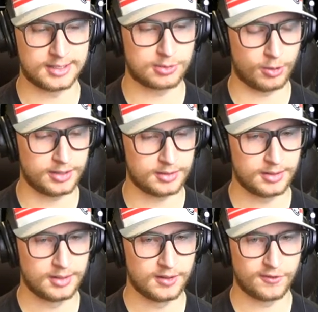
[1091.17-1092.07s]
this one.
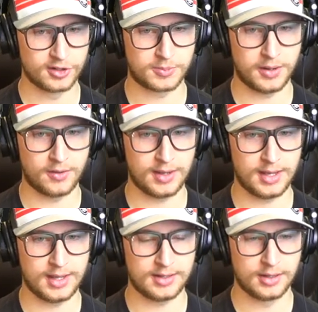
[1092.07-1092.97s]
First
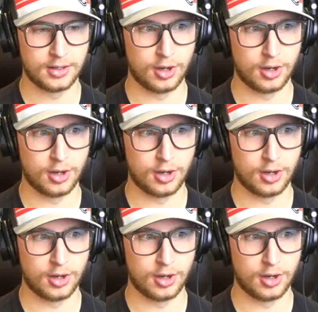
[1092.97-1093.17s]
period.